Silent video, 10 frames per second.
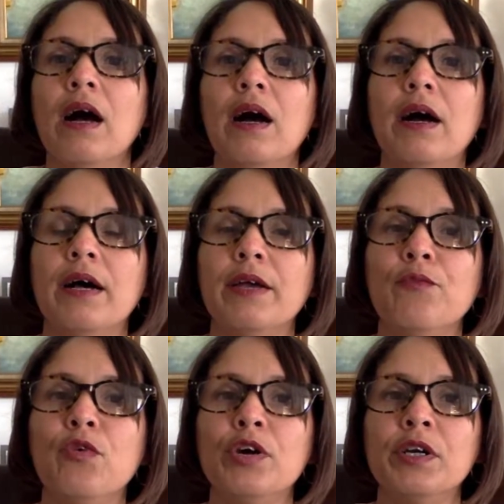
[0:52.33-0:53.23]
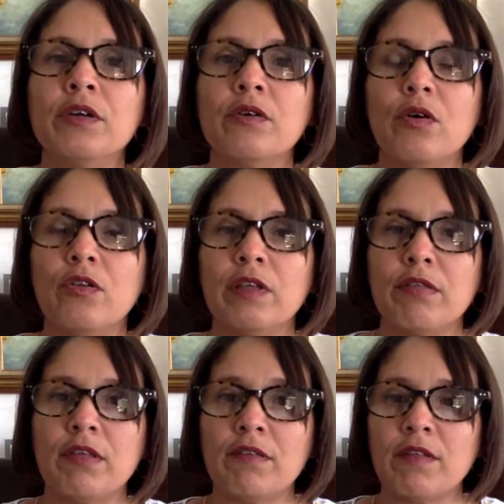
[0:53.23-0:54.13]
I work on the
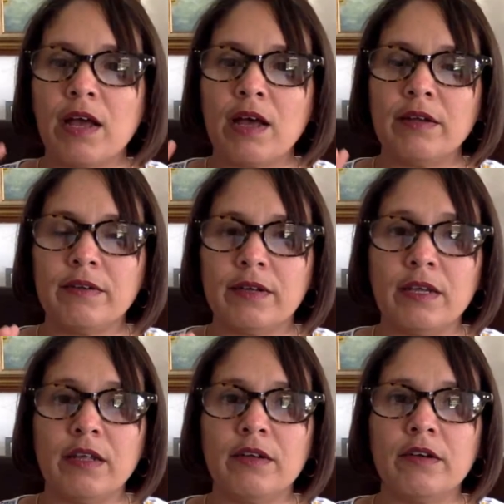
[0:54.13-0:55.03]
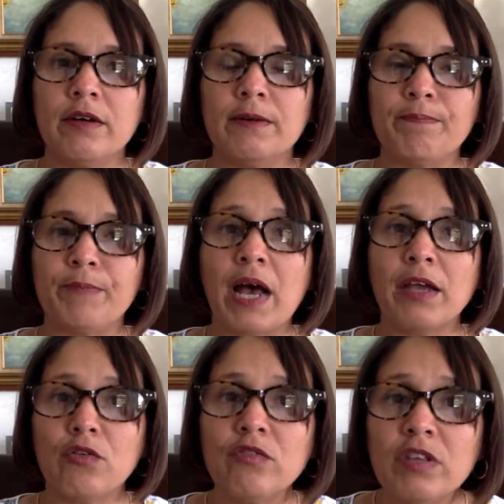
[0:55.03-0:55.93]
things that need um, high
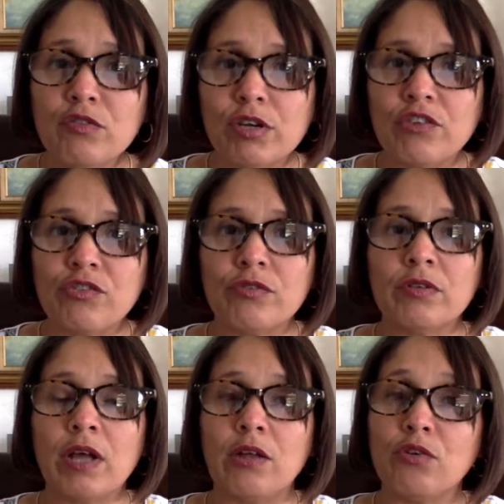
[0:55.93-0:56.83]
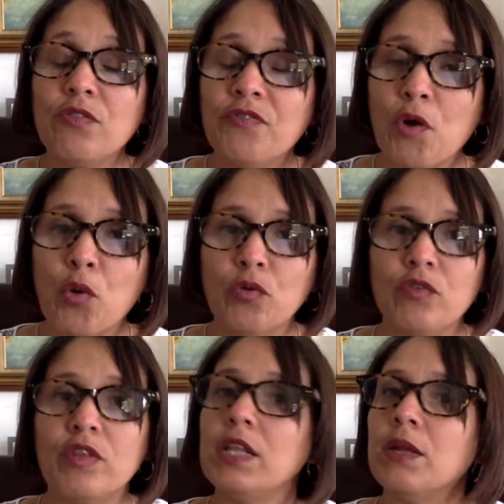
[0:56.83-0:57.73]
concentration, a lot of
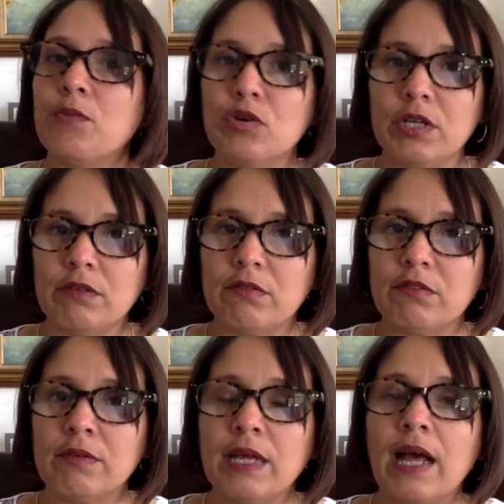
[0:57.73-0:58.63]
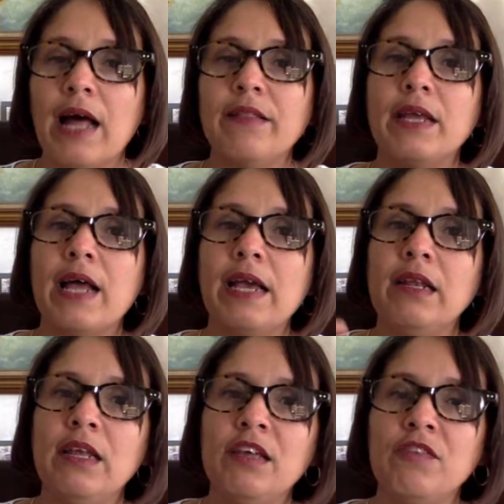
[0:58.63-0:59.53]
focus in the mornings and then I
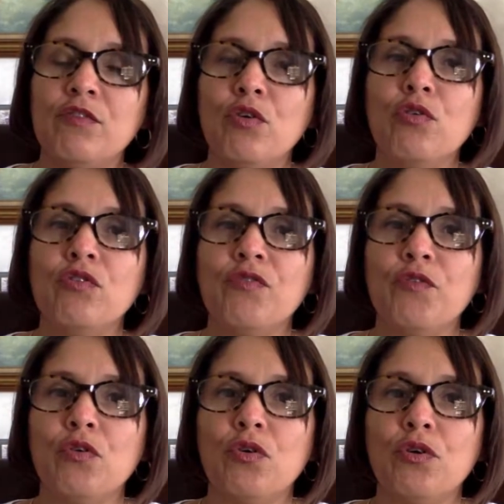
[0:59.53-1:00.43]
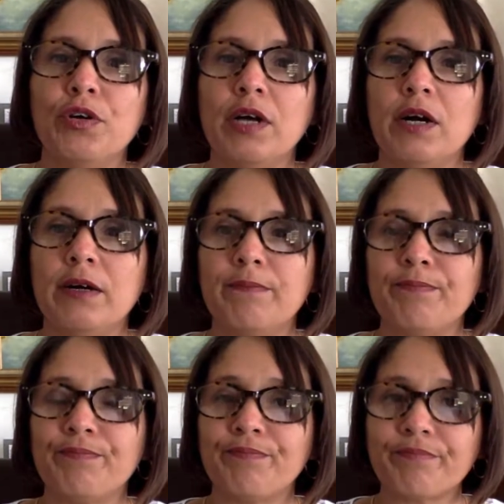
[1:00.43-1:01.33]
list those for
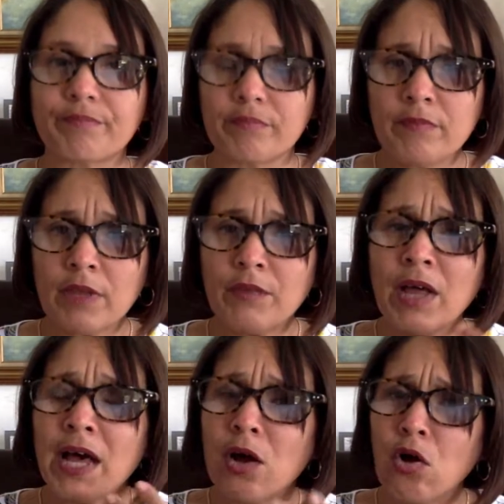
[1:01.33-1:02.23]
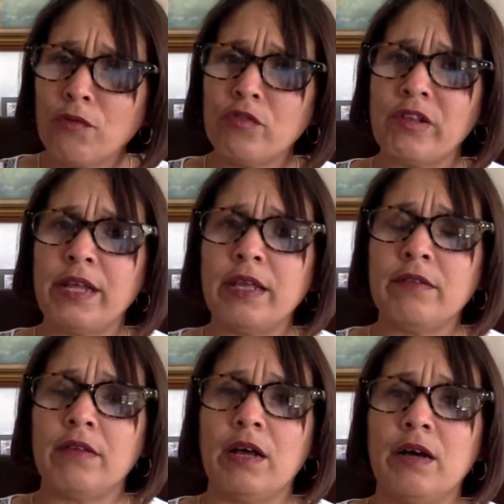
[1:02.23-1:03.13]
um, that obviously
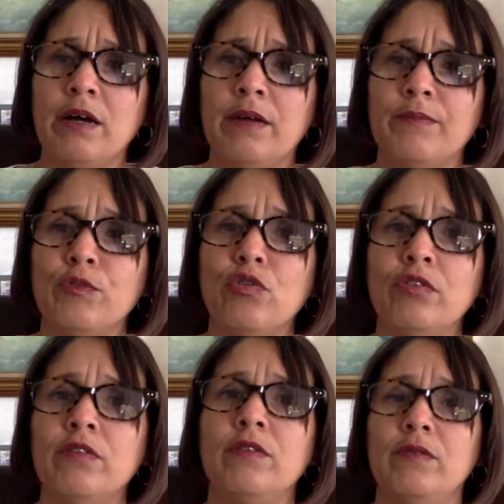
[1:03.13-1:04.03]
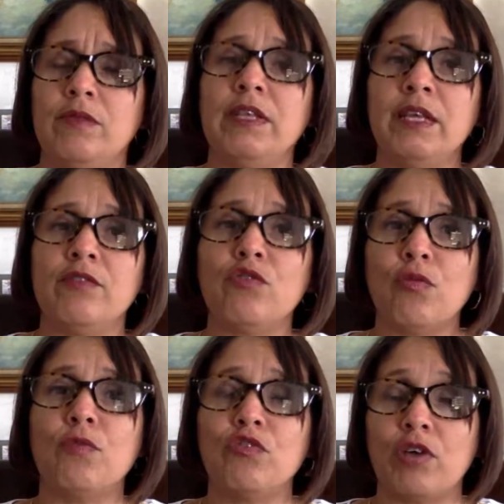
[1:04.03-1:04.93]
uh, don't need so
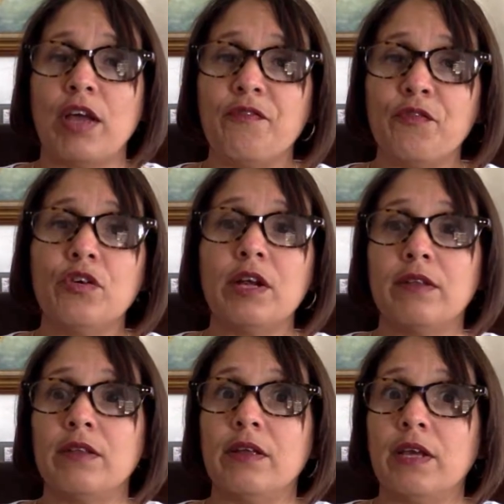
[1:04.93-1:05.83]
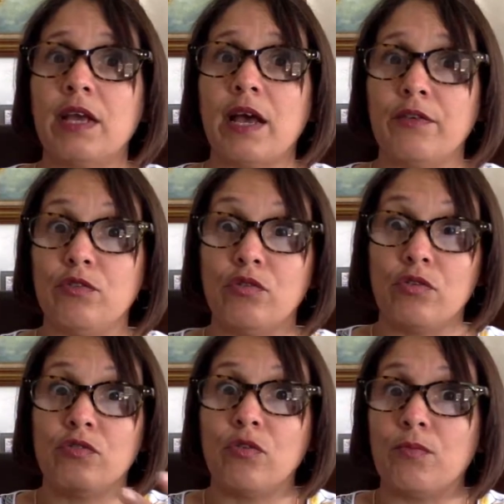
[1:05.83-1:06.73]
much effort and they and
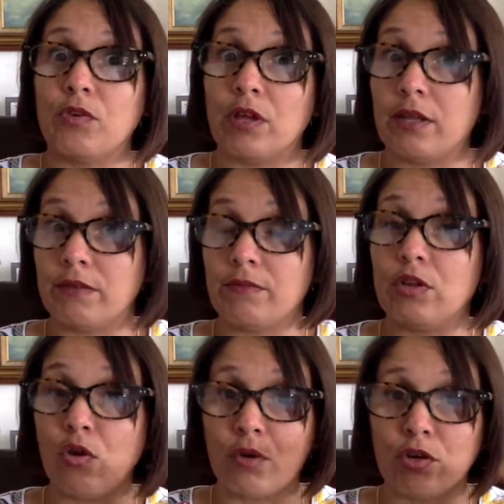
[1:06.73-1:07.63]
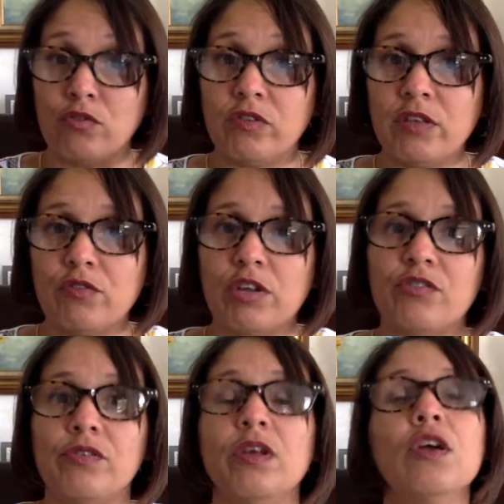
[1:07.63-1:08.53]
not so much and lower
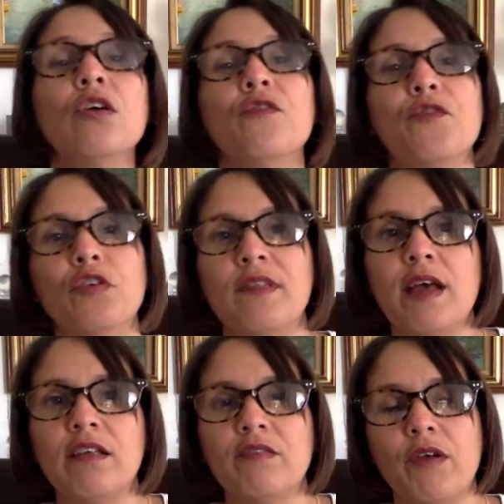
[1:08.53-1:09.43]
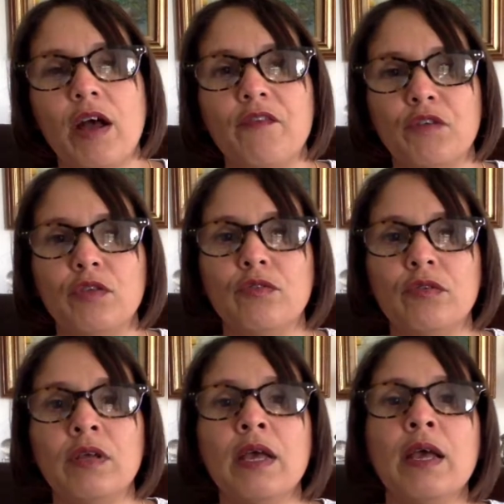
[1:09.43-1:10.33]
concentration for the afternoon.
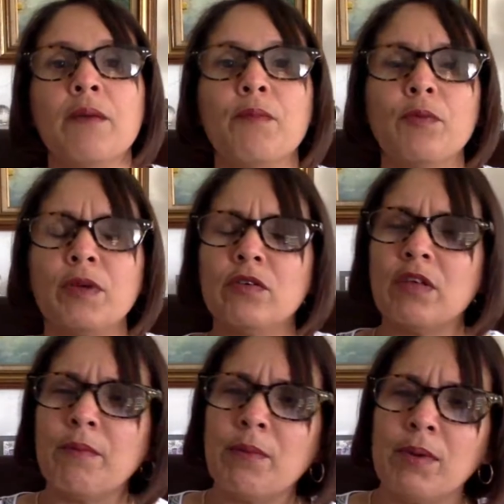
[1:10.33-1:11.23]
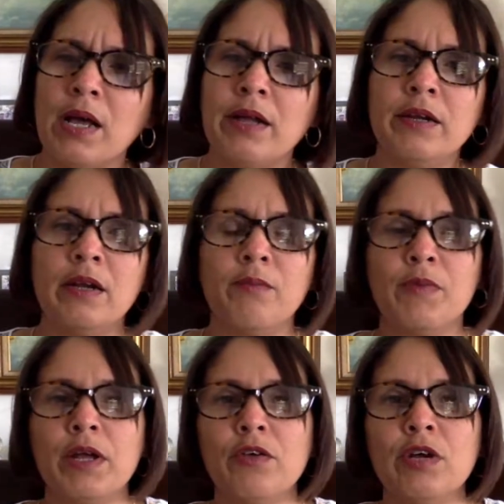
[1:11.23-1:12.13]
But because I'm a planner and
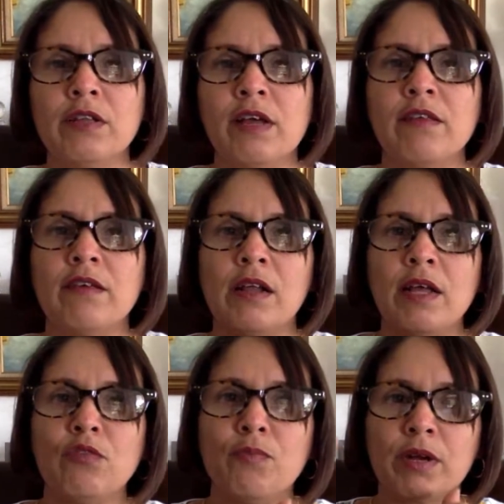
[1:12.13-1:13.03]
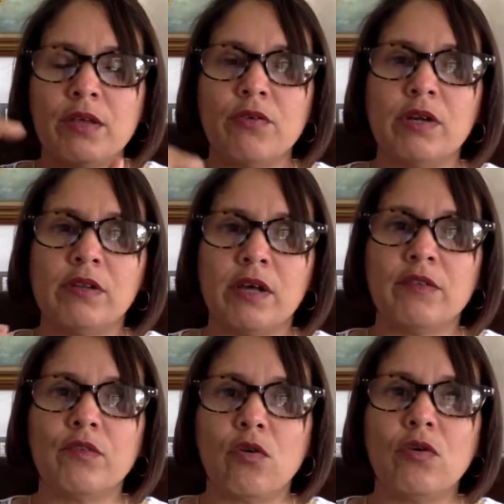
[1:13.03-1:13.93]
prioritizer, I like to
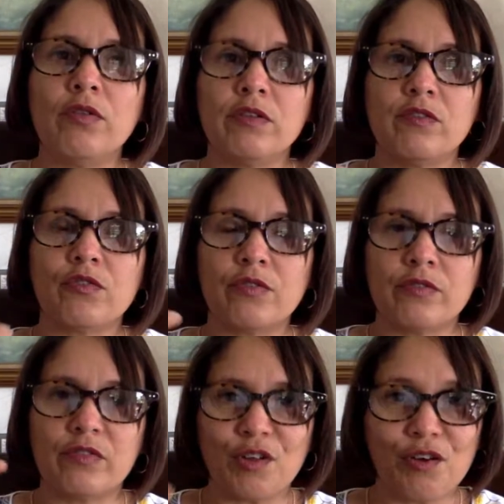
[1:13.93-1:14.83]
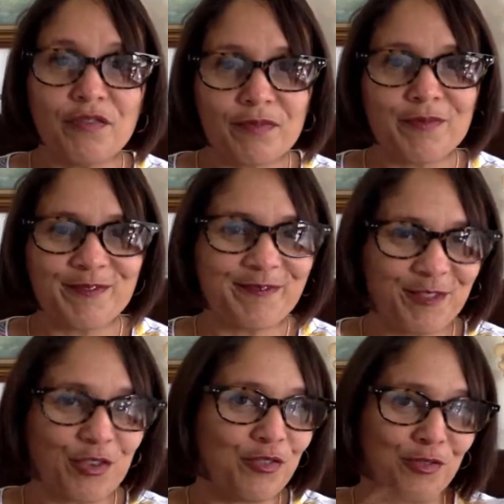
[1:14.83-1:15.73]
prioritize all the strong stuff,
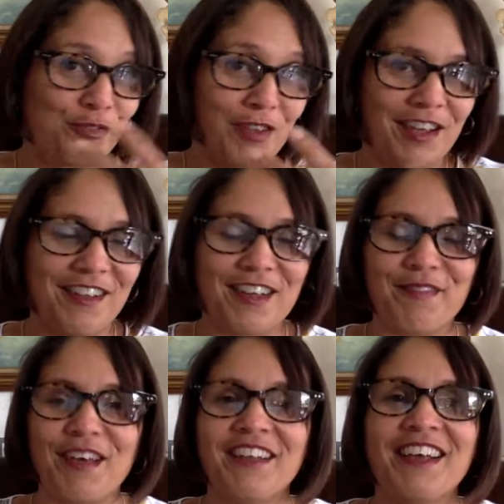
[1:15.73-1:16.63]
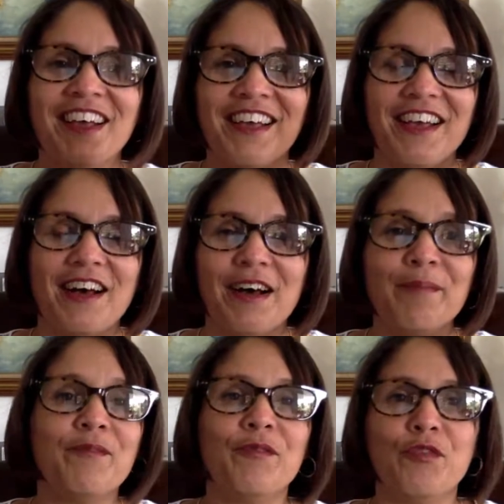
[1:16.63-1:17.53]
just to say like that,
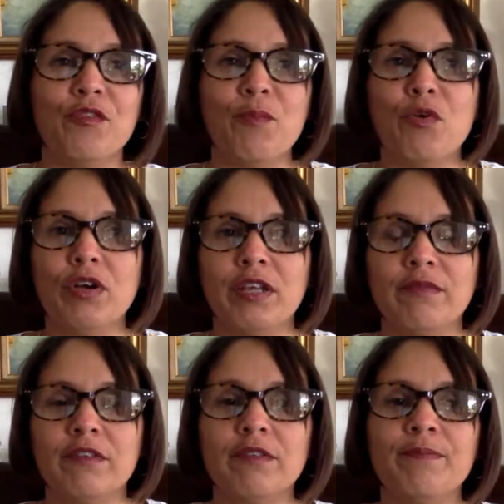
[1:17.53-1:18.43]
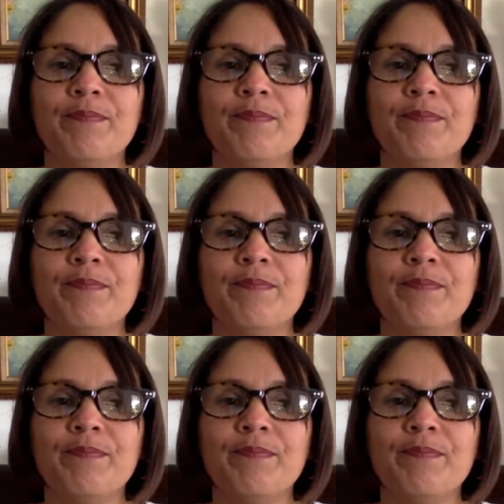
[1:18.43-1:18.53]
um, for the mornings.